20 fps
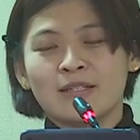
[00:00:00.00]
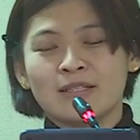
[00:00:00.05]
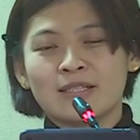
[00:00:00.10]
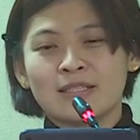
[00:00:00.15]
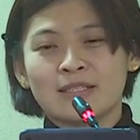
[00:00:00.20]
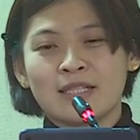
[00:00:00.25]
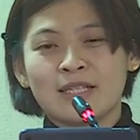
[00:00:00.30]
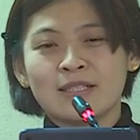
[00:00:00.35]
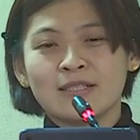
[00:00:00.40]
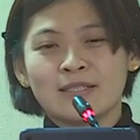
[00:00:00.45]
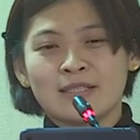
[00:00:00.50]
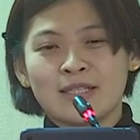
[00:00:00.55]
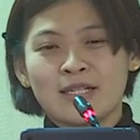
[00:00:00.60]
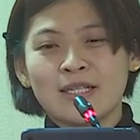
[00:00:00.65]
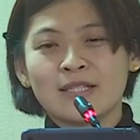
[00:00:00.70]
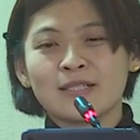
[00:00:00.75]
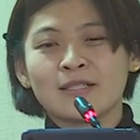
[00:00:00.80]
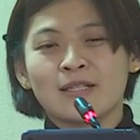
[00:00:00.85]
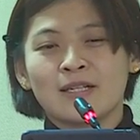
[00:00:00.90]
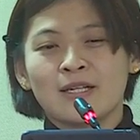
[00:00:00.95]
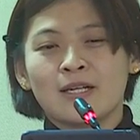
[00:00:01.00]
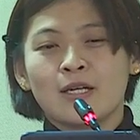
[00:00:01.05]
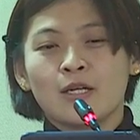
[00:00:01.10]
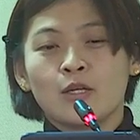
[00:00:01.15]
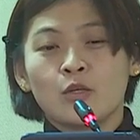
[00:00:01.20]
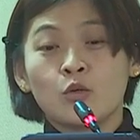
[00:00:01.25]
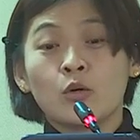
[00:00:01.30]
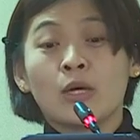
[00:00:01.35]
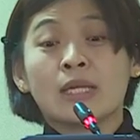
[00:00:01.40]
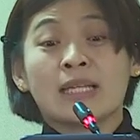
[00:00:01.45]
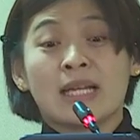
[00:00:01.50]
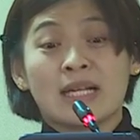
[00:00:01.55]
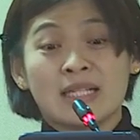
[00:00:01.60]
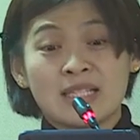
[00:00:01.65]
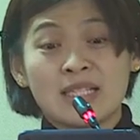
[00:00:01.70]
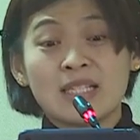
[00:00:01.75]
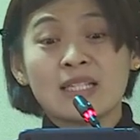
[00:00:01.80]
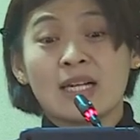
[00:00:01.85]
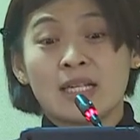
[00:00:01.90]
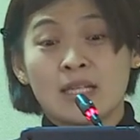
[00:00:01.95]
The son said, "You are
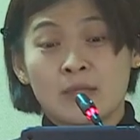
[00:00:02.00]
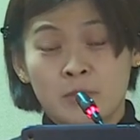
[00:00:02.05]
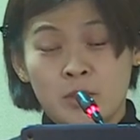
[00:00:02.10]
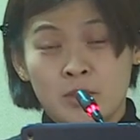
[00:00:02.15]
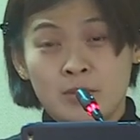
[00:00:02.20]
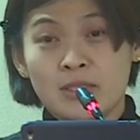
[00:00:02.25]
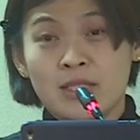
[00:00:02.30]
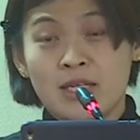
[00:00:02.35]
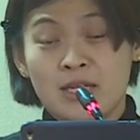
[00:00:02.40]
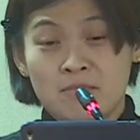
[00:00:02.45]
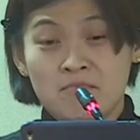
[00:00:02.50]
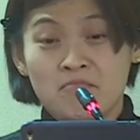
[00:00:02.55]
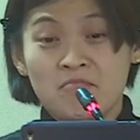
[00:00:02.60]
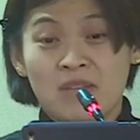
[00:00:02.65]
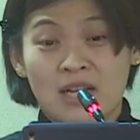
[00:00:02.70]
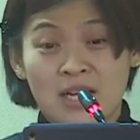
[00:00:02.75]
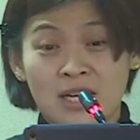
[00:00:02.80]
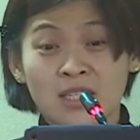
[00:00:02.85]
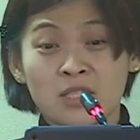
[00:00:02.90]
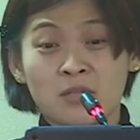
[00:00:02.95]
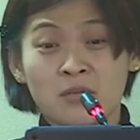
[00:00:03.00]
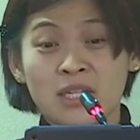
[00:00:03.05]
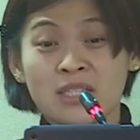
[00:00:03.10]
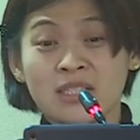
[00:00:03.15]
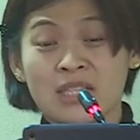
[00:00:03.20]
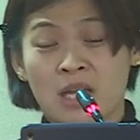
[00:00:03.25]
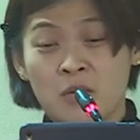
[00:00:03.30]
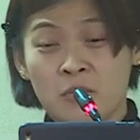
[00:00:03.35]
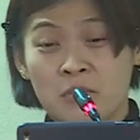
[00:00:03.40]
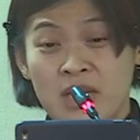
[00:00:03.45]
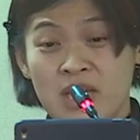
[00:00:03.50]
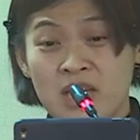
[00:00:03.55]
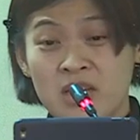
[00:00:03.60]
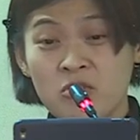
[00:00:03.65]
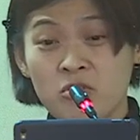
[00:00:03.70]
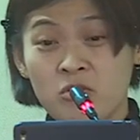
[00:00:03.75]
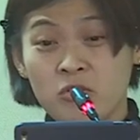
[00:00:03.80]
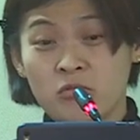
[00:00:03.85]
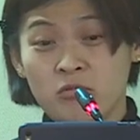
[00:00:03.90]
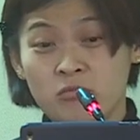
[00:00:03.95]
lucky I am not there. Otherwise, I will
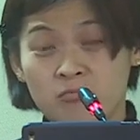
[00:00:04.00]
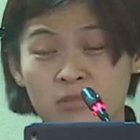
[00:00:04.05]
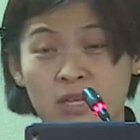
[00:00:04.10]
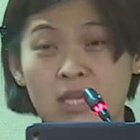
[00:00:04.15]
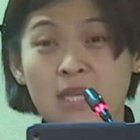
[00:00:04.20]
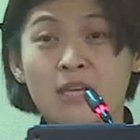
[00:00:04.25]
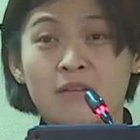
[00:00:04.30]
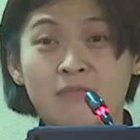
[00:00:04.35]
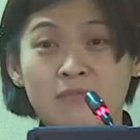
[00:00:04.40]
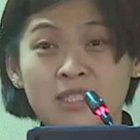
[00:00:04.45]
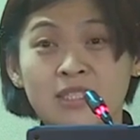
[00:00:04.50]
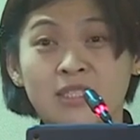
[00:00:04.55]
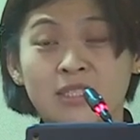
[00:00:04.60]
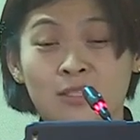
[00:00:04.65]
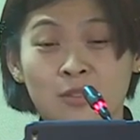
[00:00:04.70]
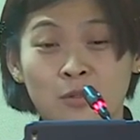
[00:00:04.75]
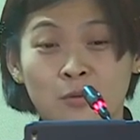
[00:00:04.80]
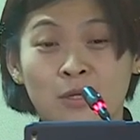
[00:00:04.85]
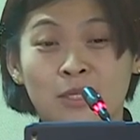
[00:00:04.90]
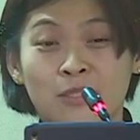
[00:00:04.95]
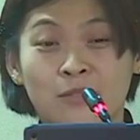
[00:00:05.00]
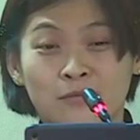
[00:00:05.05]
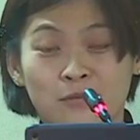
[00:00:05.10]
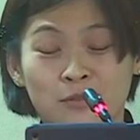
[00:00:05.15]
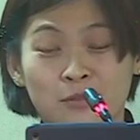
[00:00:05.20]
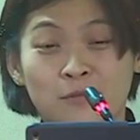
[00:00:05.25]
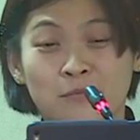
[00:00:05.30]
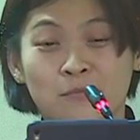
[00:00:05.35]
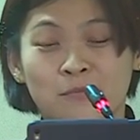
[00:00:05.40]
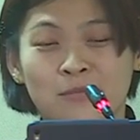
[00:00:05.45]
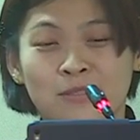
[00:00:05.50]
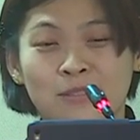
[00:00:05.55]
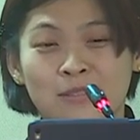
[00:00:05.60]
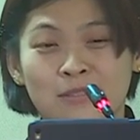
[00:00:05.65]
hang you, every single one of you."